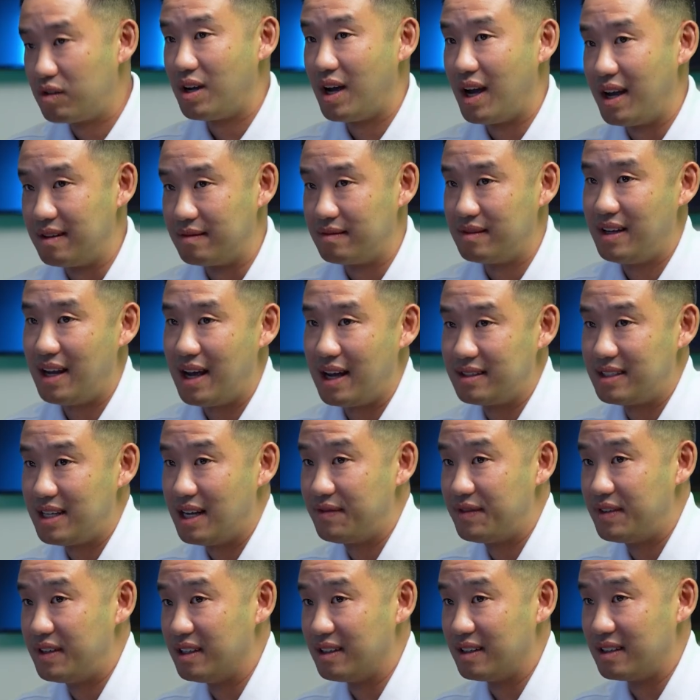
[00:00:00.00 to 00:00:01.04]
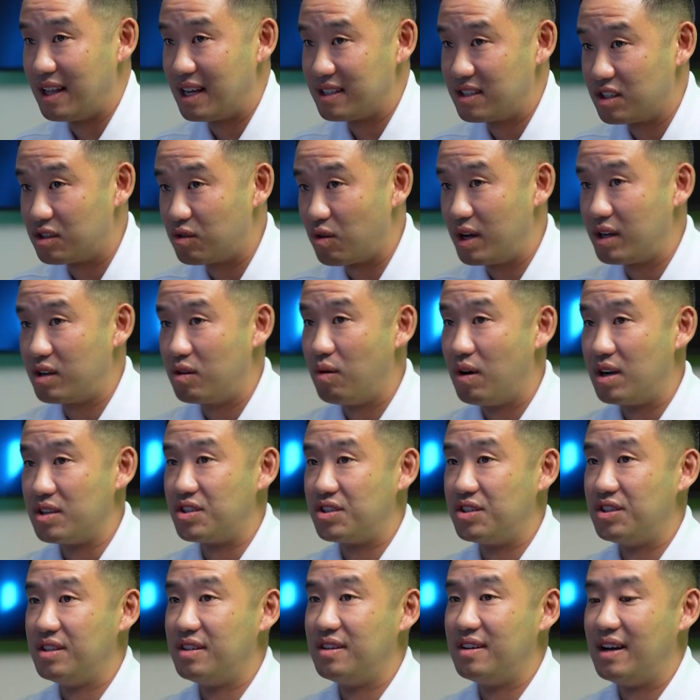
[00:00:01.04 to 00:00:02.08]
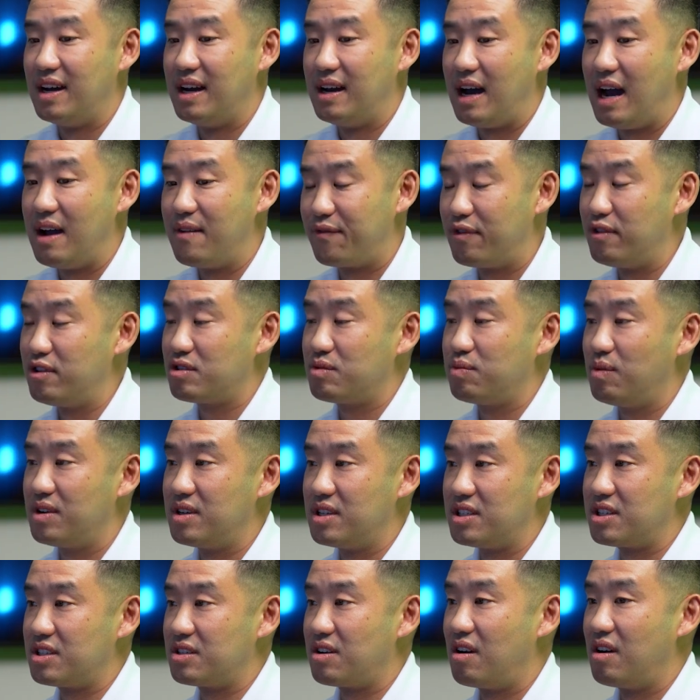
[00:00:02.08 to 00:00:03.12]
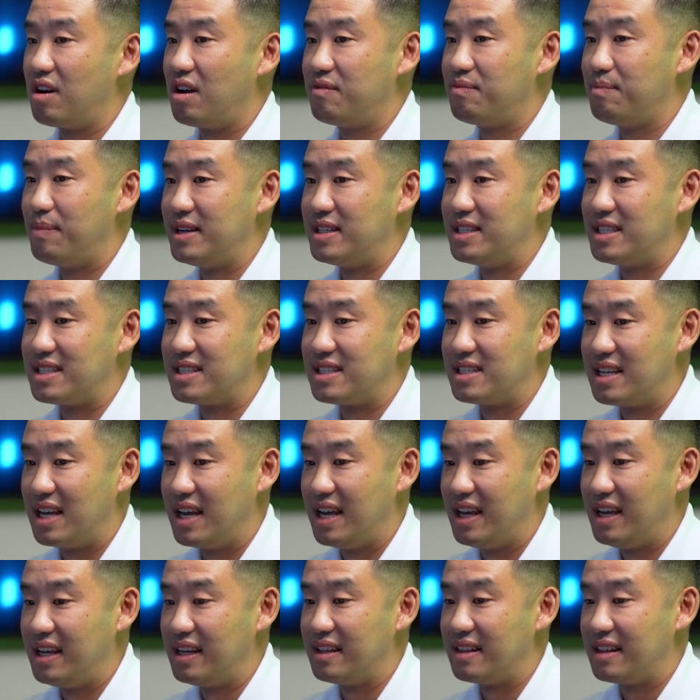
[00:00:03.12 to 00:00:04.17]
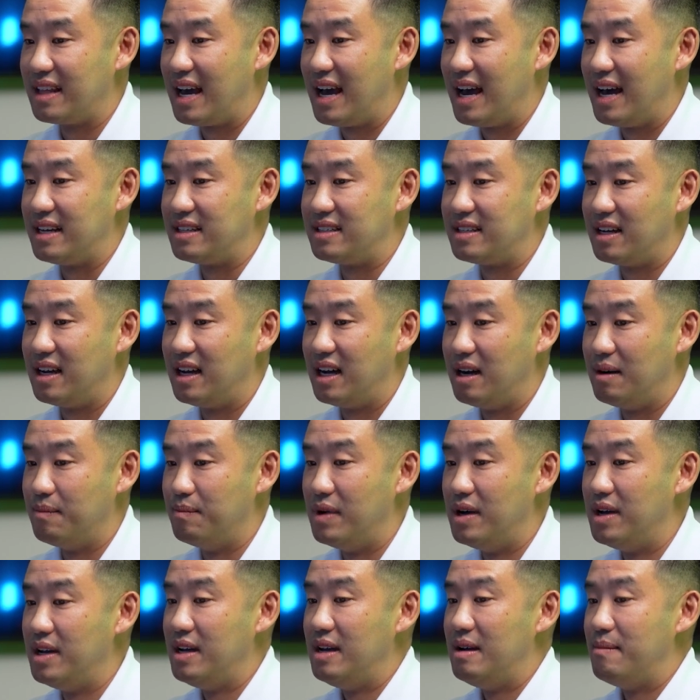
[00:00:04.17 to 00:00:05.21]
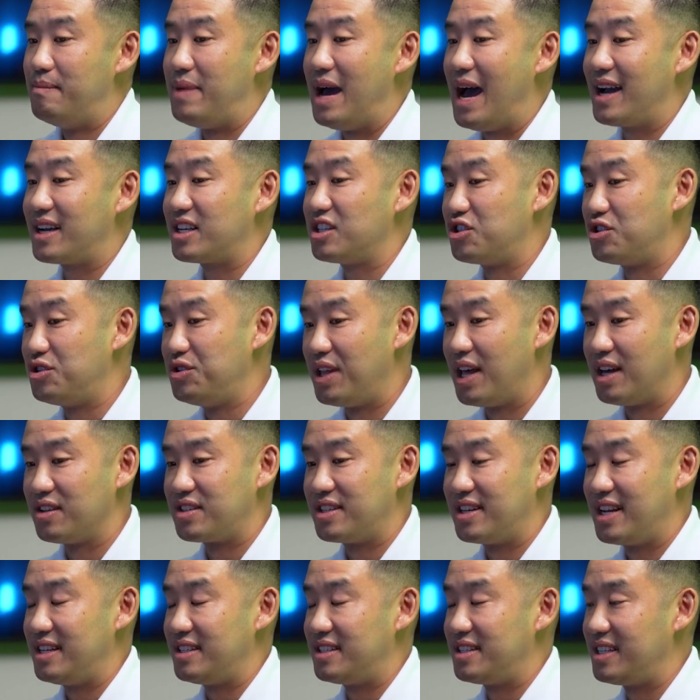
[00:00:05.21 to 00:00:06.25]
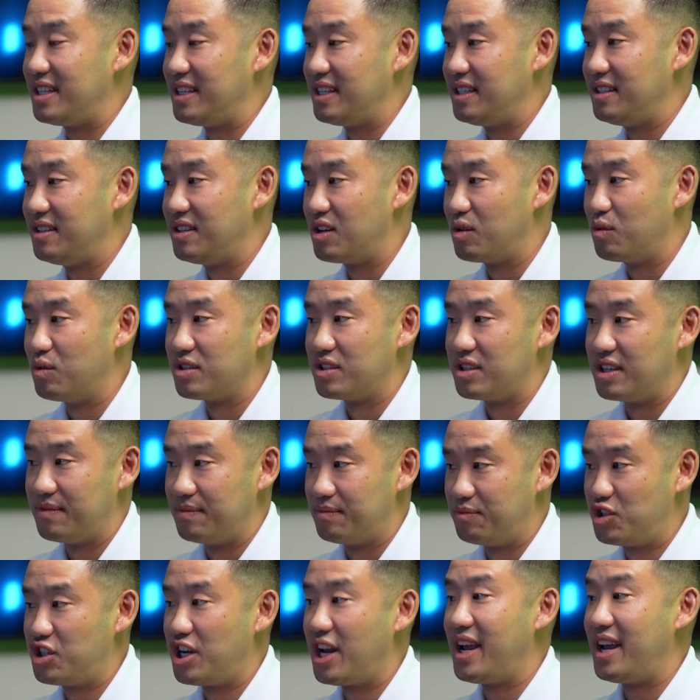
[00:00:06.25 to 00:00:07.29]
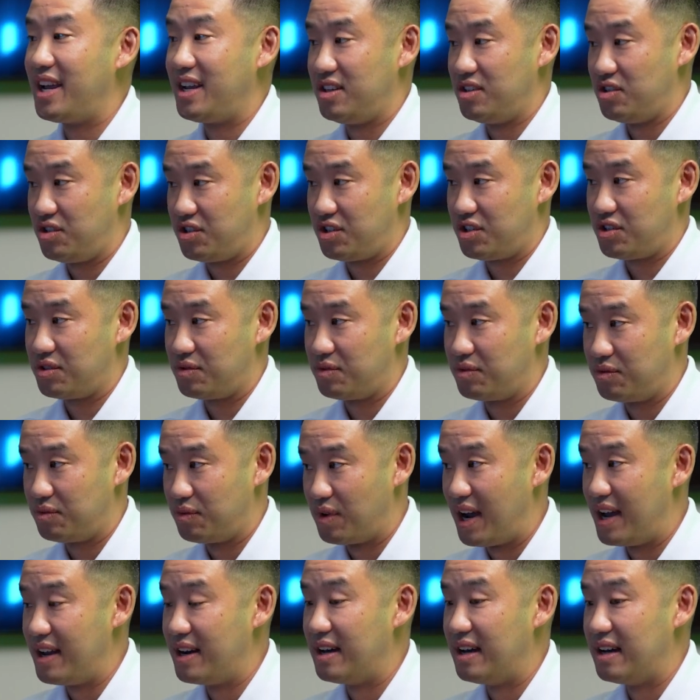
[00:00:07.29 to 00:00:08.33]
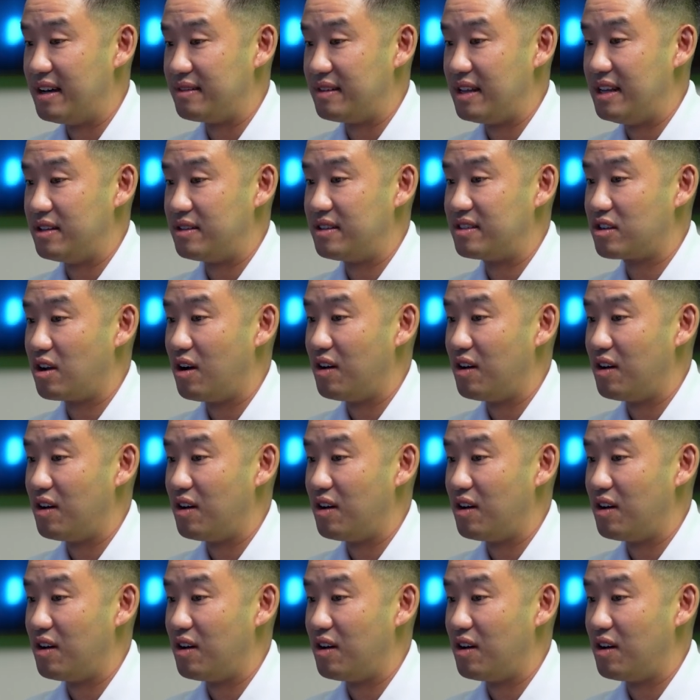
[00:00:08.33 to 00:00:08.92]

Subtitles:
Okay. Yeah, definitely. That's a great question. I first want to start off by just saying that back in 2018, there was a change, right? It's